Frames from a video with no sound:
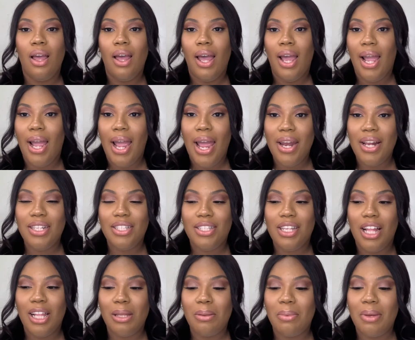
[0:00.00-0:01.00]
and it's
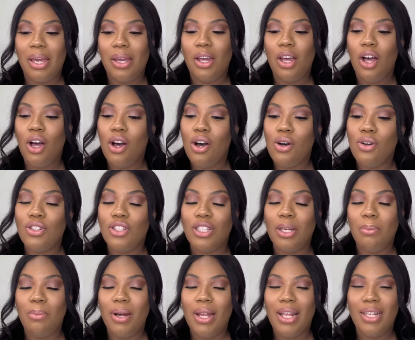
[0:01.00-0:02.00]
telling me, oh,
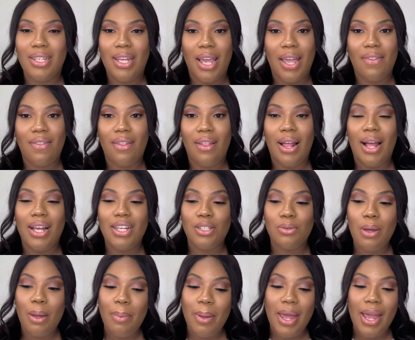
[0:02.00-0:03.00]
someone has taken the last
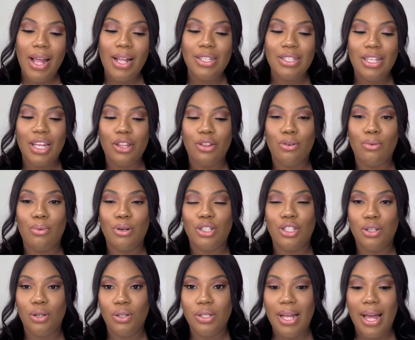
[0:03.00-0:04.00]
sweatpants, like they were
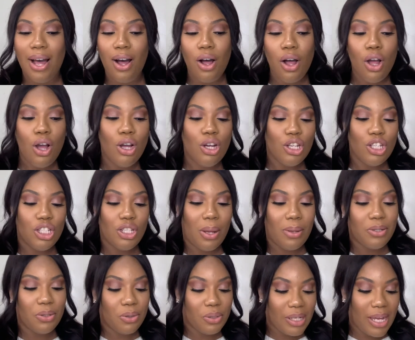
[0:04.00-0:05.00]
sold out. So I
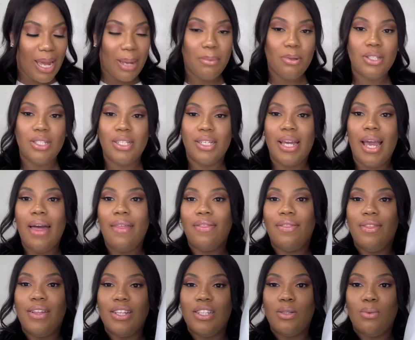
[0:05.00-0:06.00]
was only able to get
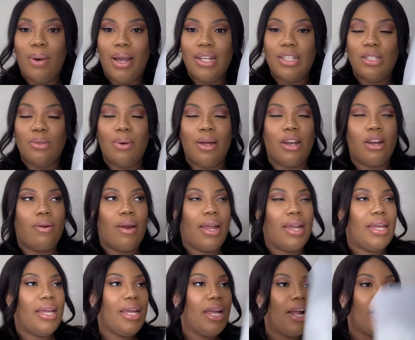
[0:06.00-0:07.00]
this white sweater
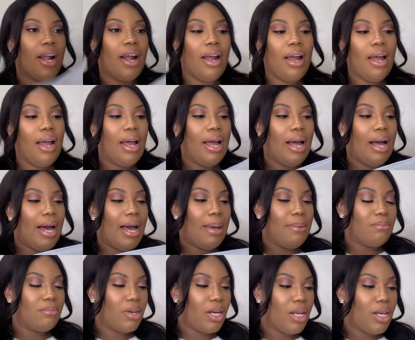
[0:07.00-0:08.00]
right here.
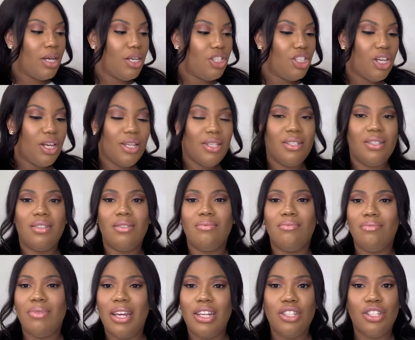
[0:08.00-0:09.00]
I'm gonna just
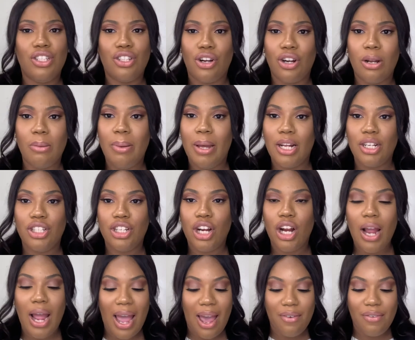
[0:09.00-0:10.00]
insert a
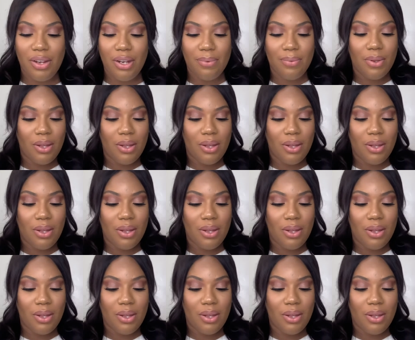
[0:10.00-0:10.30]
picture. I haven't,